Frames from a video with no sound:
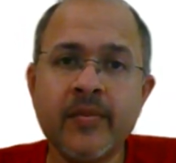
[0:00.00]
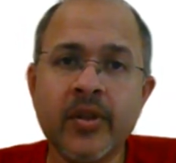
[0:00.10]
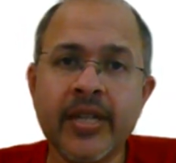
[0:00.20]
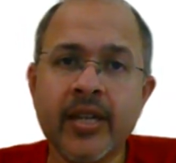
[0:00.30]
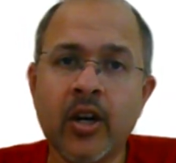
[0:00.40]

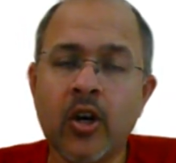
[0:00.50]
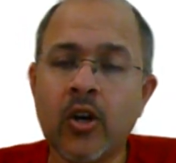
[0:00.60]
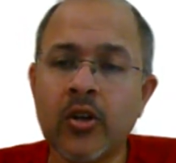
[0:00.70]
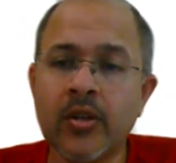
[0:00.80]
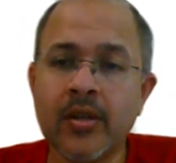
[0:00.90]
working
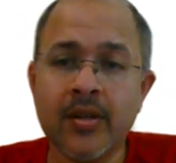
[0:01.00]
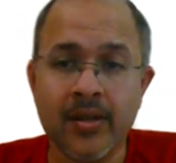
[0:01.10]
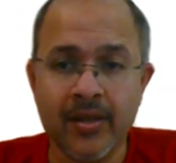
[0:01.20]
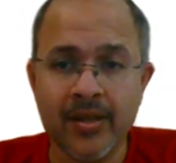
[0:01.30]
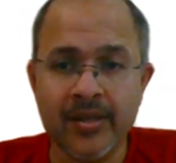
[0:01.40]

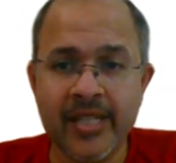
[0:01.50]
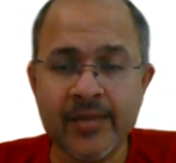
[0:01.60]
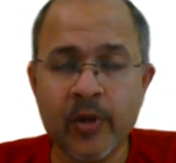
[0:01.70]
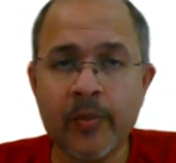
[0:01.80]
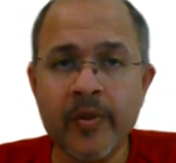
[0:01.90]
on this
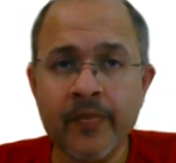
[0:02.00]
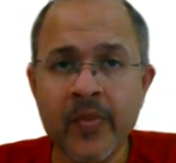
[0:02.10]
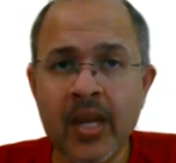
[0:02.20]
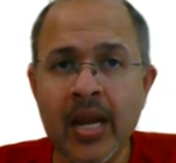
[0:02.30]
problem,